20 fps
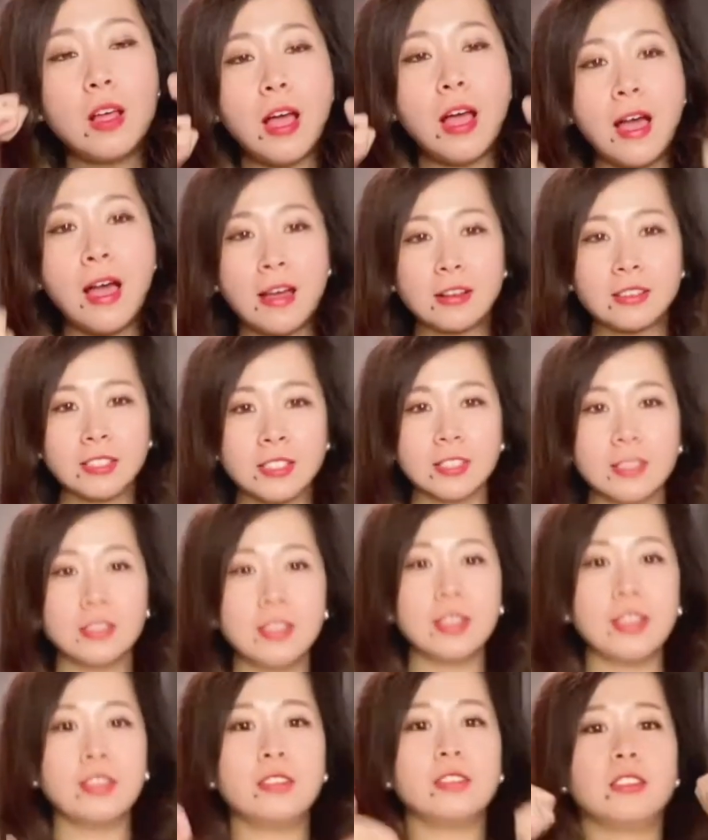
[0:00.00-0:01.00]

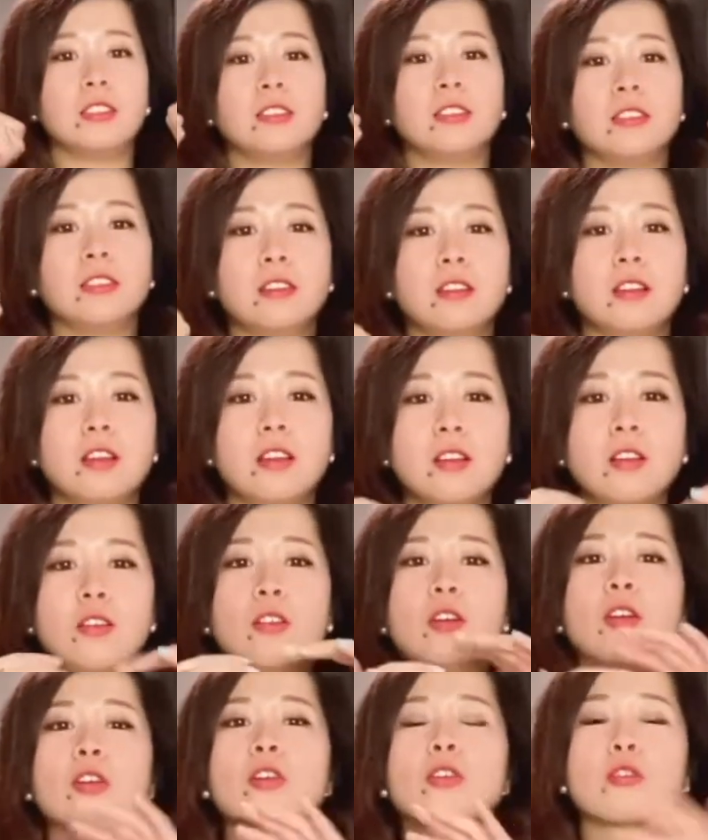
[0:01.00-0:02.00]
Excellent
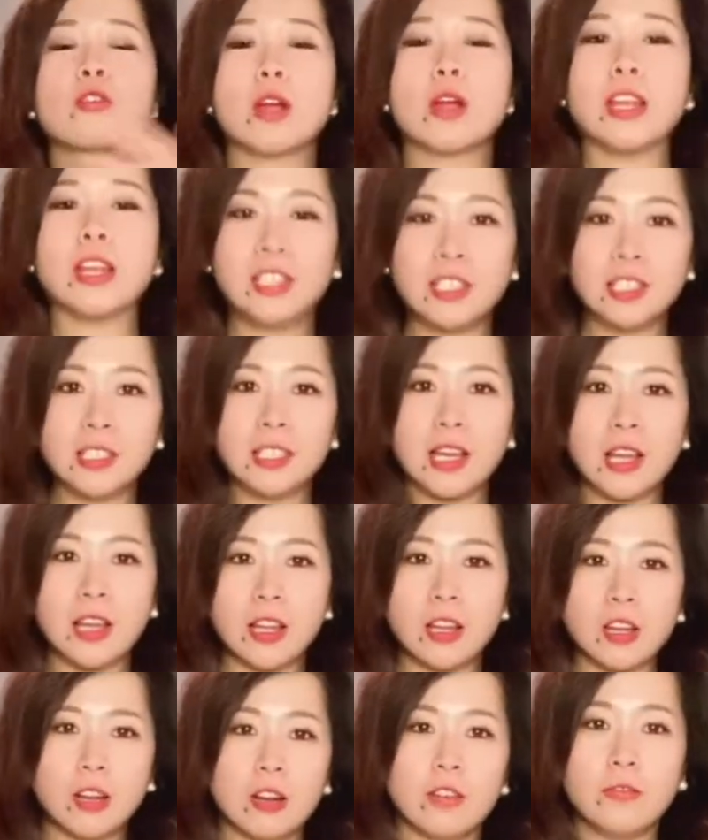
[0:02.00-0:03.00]
great designer
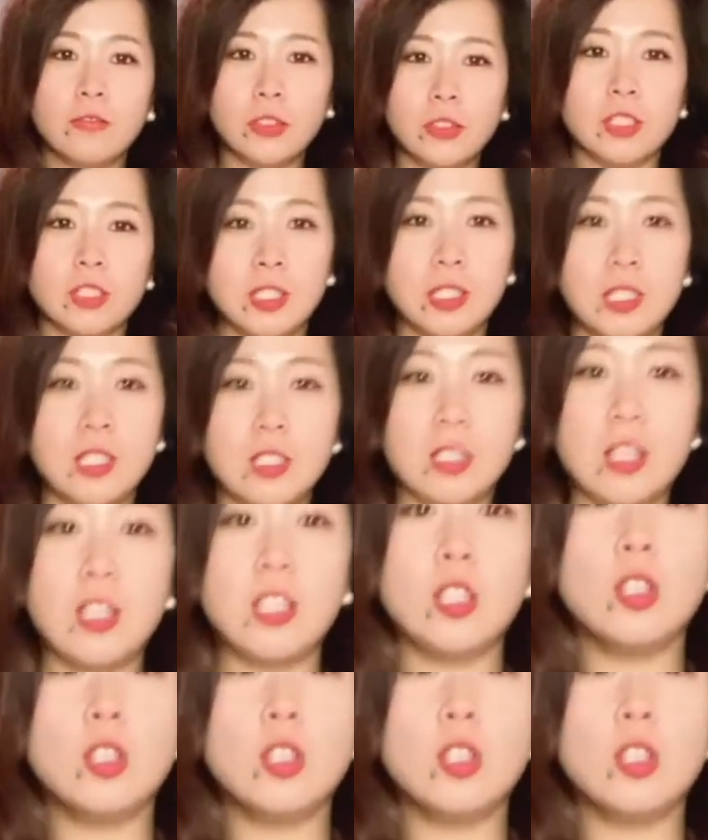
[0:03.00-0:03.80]
for the season.